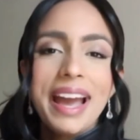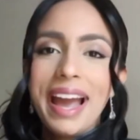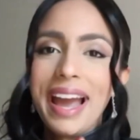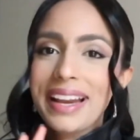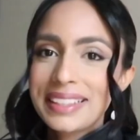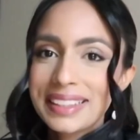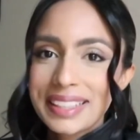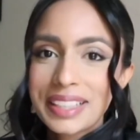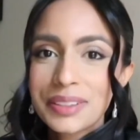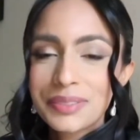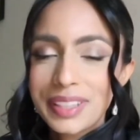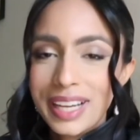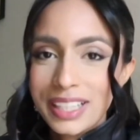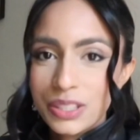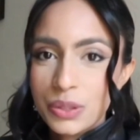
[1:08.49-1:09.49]
anything
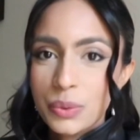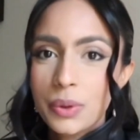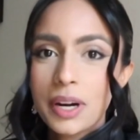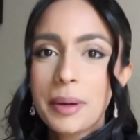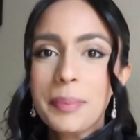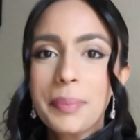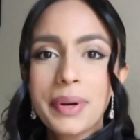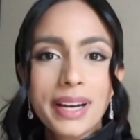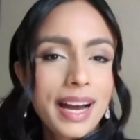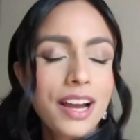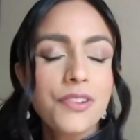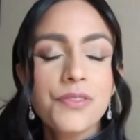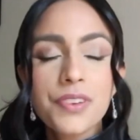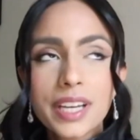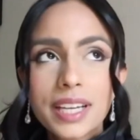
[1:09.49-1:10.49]
of that sort, but
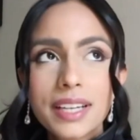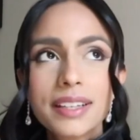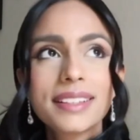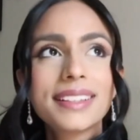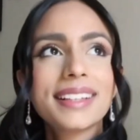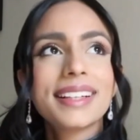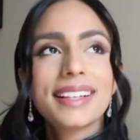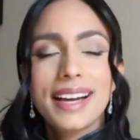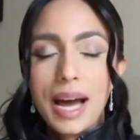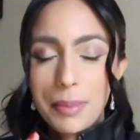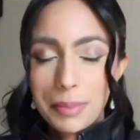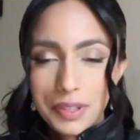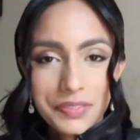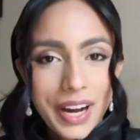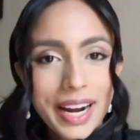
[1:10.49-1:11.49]
I figured
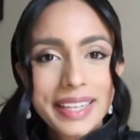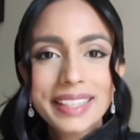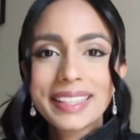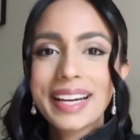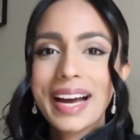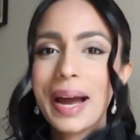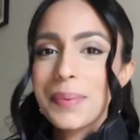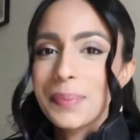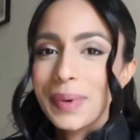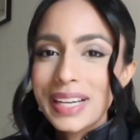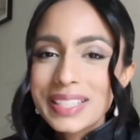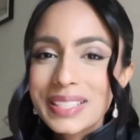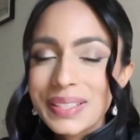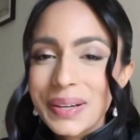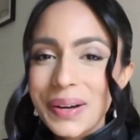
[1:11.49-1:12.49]
I'm invited, I
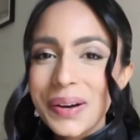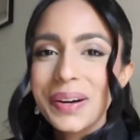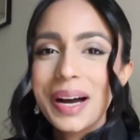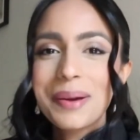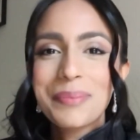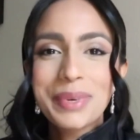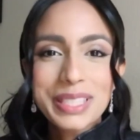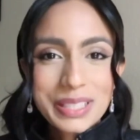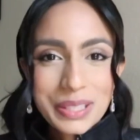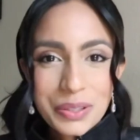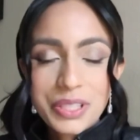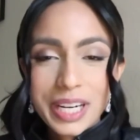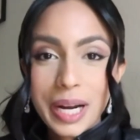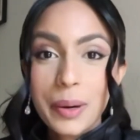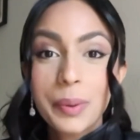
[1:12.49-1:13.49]
must go
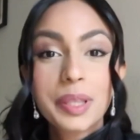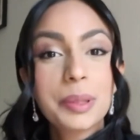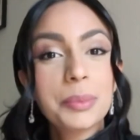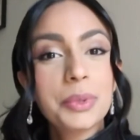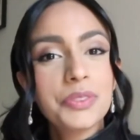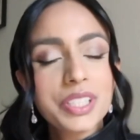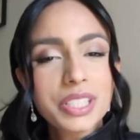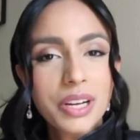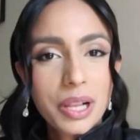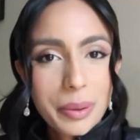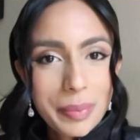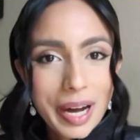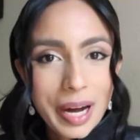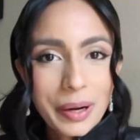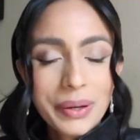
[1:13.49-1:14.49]
check out what the movie's all
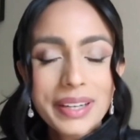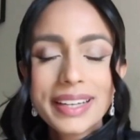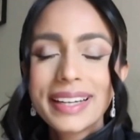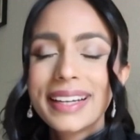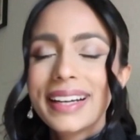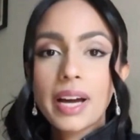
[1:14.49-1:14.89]
about.